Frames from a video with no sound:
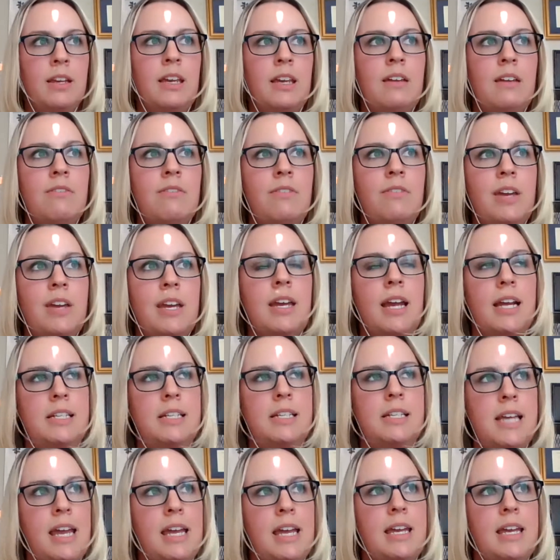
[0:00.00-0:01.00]
giving
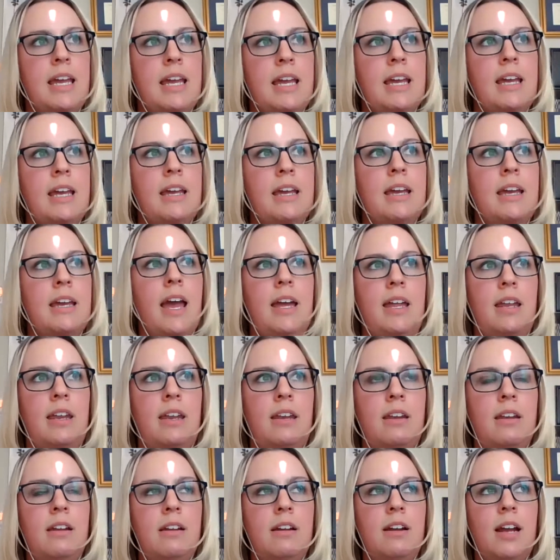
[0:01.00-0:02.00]
and taking
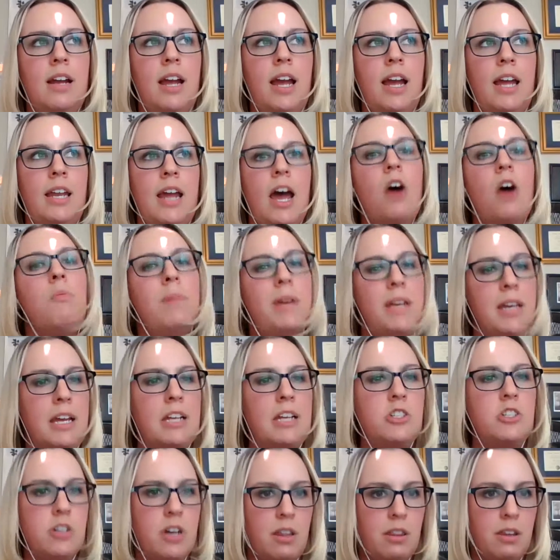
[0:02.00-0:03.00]
and helping
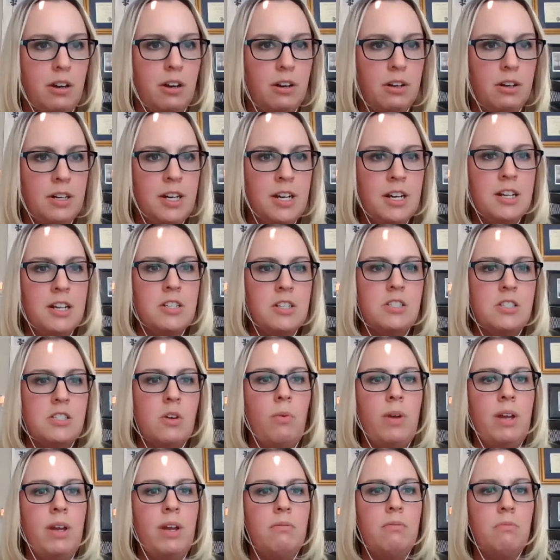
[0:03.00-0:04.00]
each other.
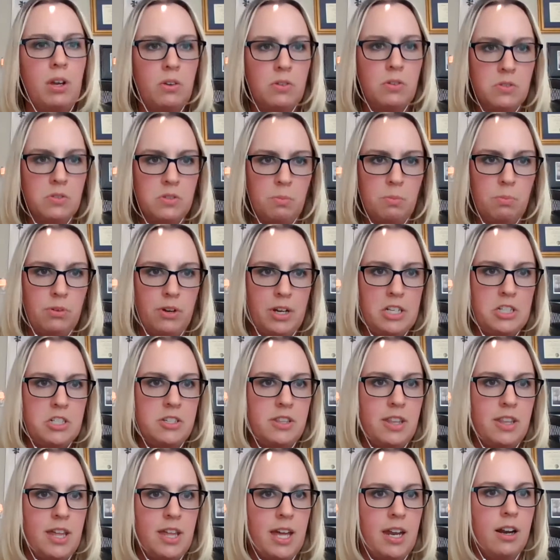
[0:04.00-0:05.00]
So we also
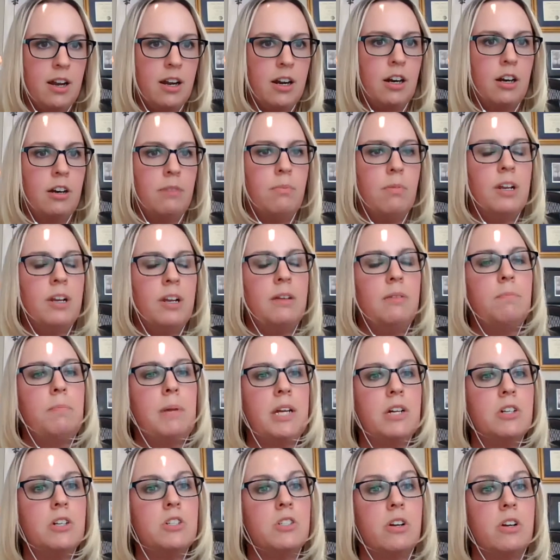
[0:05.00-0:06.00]
preach that our
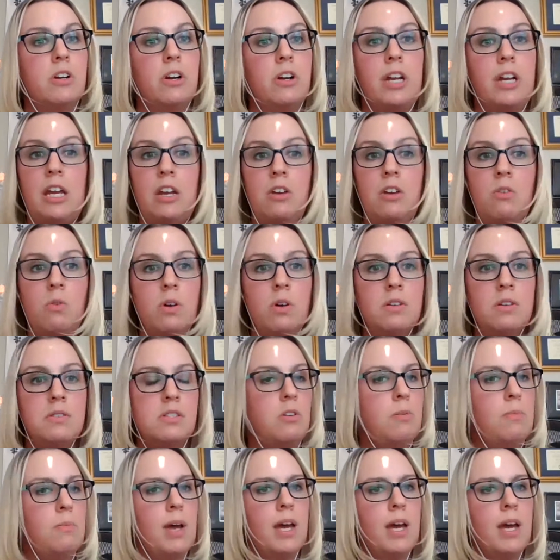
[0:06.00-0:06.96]
peers are equal. So